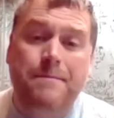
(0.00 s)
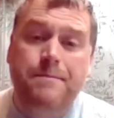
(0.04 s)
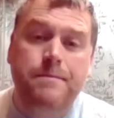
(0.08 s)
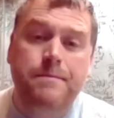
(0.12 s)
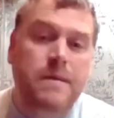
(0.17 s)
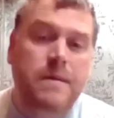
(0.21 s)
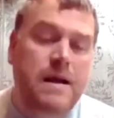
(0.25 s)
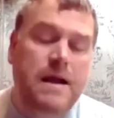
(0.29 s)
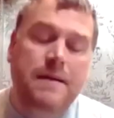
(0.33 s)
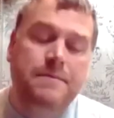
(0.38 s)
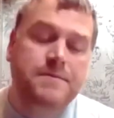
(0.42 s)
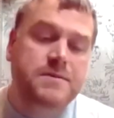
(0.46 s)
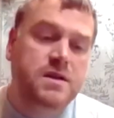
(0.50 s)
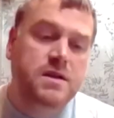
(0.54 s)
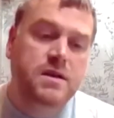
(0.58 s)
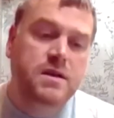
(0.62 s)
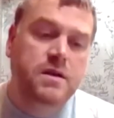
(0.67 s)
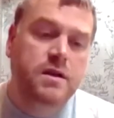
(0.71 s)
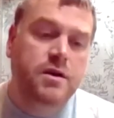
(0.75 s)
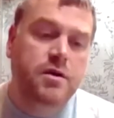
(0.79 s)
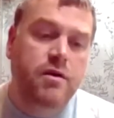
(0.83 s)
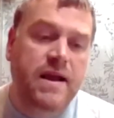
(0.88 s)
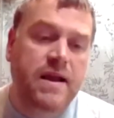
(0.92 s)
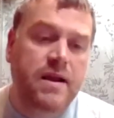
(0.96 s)
Absolutely
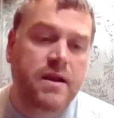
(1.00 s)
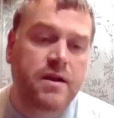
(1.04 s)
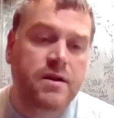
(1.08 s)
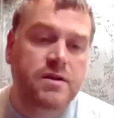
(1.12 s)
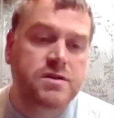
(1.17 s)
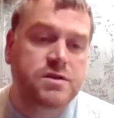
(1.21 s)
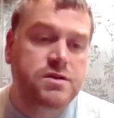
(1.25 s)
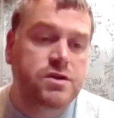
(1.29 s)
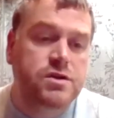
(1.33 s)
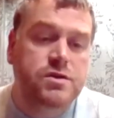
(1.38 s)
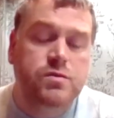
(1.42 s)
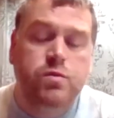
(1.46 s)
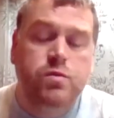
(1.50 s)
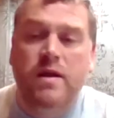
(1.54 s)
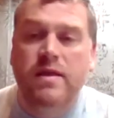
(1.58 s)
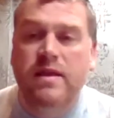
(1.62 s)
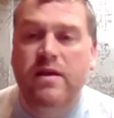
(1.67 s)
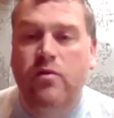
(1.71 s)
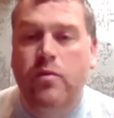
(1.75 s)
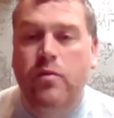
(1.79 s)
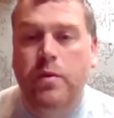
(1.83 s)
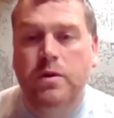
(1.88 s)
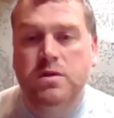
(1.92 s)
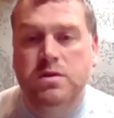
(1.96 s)
great news. Just what
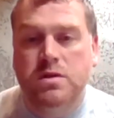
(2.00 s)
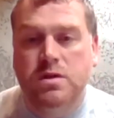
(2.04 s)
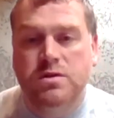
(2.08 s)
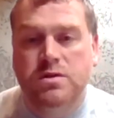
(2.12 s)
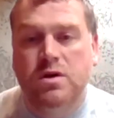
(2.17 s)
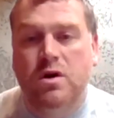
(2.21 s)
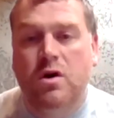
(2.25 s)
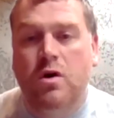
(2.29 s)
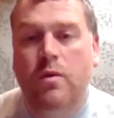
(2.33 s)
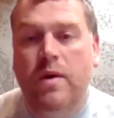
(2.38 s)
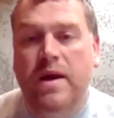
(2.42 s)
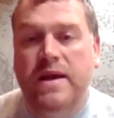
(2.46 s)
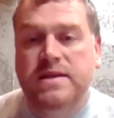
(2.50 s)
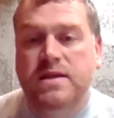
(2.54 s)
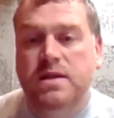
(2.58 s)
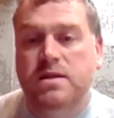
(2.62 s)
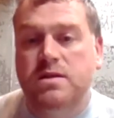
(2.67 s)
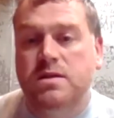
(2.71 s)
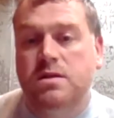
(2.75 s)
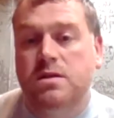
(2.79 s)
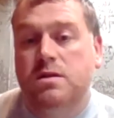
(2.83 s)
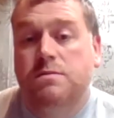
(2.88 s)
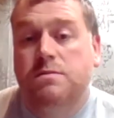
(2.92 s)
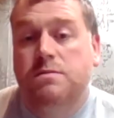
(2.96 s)
Liverpool does always. It
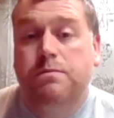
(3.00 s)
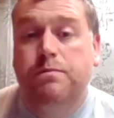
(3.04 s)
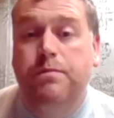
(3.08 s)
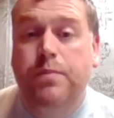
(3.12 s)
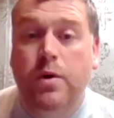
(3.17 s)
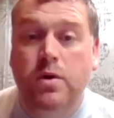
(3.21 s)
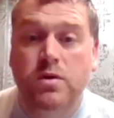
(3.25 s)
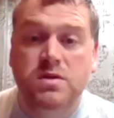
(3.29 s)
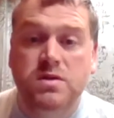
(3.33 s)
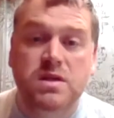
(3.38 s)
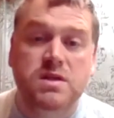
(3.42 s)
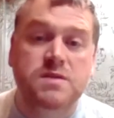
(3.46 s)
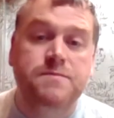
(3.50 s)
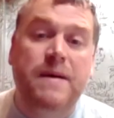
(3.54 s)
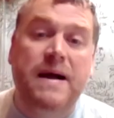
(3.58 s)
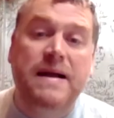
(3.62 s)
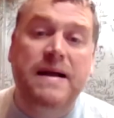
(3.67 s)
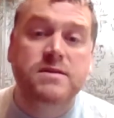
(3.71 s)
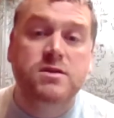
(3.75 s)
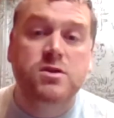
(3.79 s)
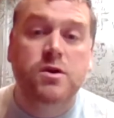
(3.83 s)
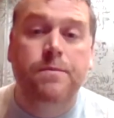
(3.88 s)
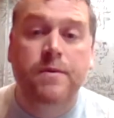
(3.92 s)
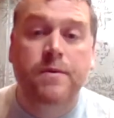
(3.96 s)
just pulls its
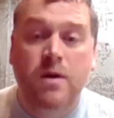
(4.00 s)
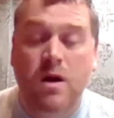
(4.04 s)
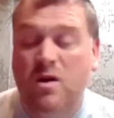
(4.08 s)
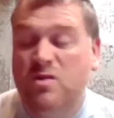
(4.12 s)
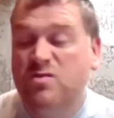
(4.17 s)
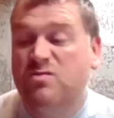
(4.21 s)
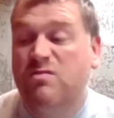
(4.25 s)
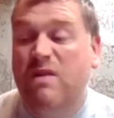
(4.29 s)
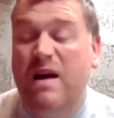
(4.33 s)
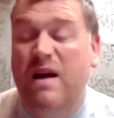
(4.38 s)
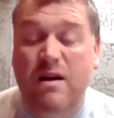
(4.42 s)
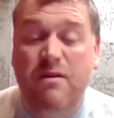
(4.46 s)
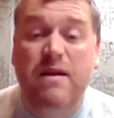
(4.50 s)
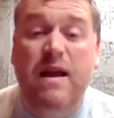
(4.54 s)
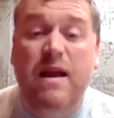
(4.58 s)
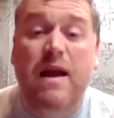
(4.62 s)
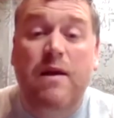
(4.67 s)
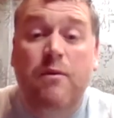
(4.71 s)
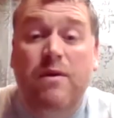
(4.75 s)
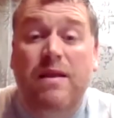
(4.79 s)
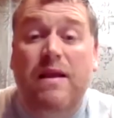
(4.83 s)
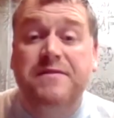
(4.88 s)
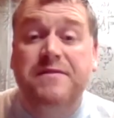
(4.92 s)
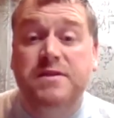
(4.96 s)
pants up and goes, right, okay,
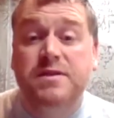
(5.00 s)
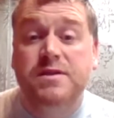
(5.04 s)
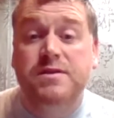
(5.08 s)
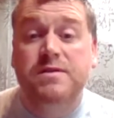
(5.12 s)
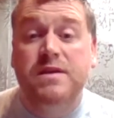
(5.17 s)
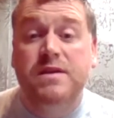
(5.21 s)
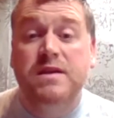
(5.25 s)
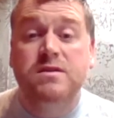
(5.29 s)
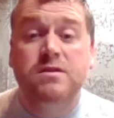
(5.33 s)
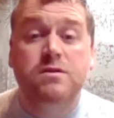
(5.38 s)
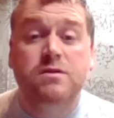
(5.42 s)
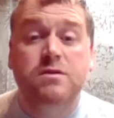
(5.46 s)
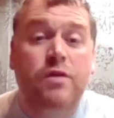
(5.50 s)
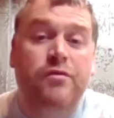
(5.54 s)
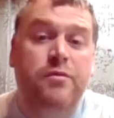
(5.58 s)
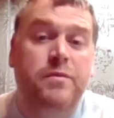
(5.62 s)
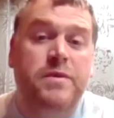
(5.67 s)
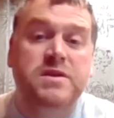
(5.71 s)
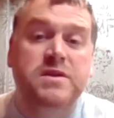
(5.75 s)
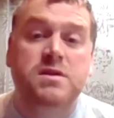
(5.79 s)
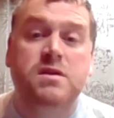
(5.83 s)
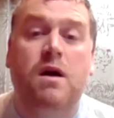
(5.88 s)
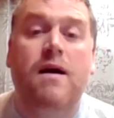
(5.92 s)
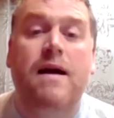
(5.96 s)
we'll have to do this.
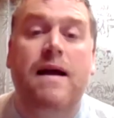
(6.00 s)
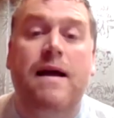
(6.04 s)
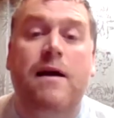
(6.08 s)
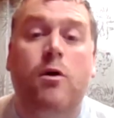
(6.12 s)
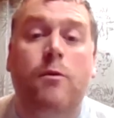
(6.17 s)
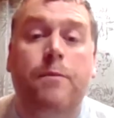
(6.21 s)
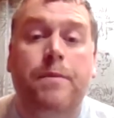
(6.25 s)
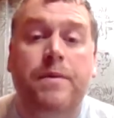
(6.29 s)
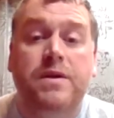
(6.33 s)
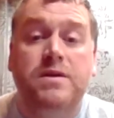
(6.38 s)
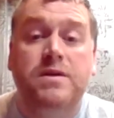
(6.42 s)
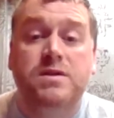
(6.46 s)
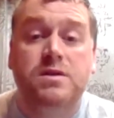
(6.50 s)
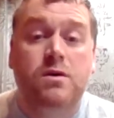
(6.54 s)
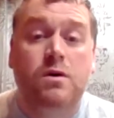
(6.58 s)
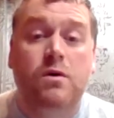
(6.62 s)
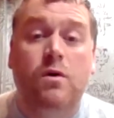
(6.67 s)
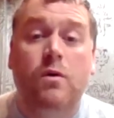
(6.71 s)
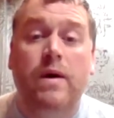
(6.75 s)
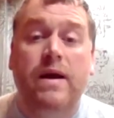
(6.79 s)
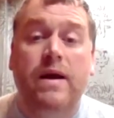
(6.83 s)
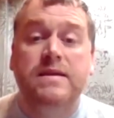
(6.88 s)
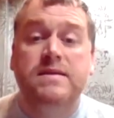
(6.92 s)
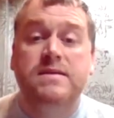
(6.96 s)
Government's not helping as
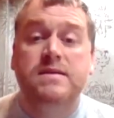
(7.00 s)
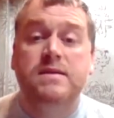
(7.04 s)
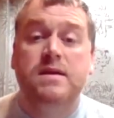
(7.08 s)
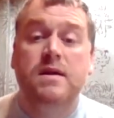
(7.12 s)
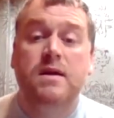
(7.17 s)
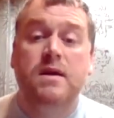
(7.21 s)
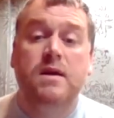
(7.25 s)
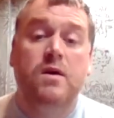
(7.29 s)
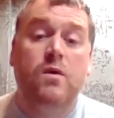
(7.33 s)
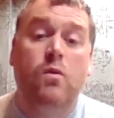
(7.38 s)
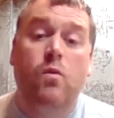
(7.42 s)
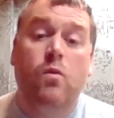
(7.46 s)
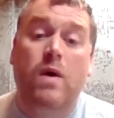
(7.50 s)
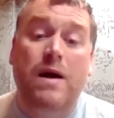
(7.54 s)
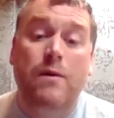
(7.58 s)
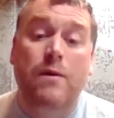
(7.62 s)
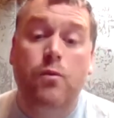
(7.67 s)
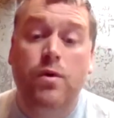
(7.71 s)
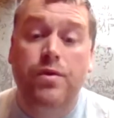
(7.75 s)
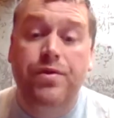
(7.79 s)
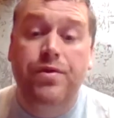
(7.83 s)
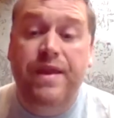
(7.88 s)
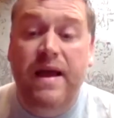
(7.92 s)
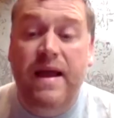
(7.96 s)
always. Why
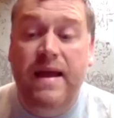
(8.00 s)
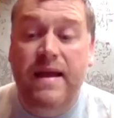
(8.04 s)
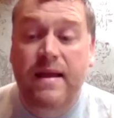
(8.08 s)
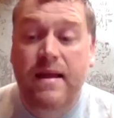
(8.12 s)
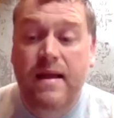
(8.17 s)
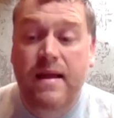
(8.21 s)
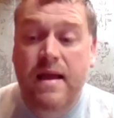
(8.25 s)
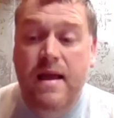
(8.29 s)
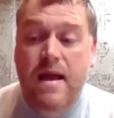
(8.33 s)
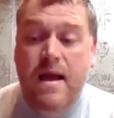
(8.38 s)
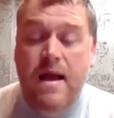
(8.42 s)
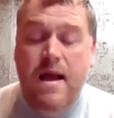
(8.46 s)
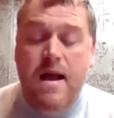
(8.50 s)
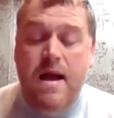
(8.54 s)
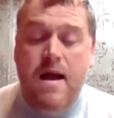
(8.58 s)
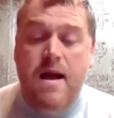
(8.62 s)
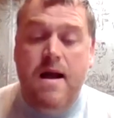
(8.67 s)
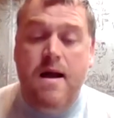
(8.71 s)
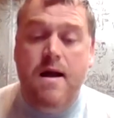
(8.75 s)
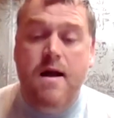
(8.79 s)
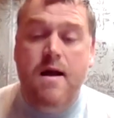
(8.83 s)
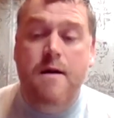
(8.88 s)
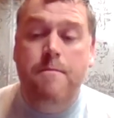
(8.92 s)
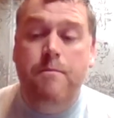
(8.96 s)
would they?
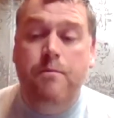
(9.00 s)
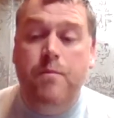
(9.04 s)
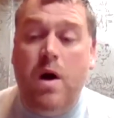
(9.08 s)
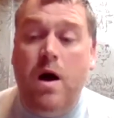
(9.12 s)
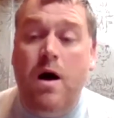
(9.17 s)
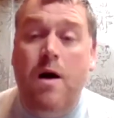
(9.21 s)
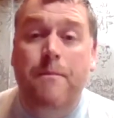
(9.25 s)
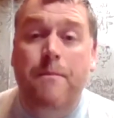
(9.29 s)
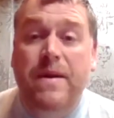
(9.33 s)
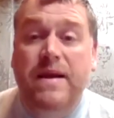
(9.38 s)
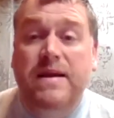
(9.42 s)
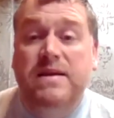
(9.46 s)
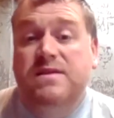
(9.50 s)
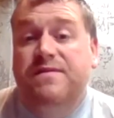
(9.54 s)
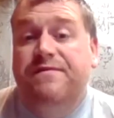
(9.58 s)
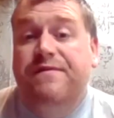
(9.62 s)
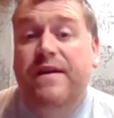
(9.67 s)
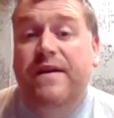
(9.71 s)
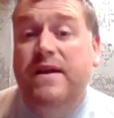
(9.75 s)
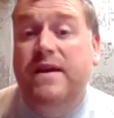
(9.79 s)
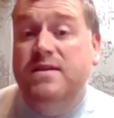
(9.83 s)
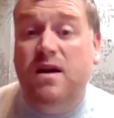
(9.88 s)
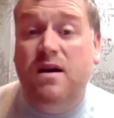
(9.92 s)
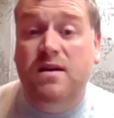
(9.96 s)
Our biggest
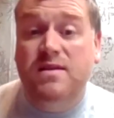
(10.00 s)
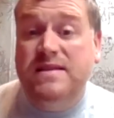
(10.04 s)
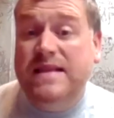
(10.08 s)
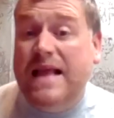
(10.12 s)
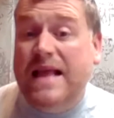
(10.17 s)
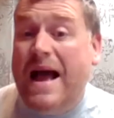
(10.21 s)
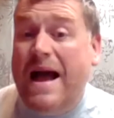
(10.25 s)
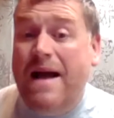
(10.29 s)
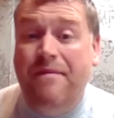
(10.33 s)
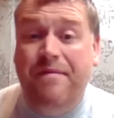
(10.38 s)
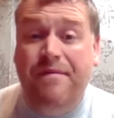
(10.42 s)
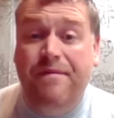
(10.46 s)
fear is our staff.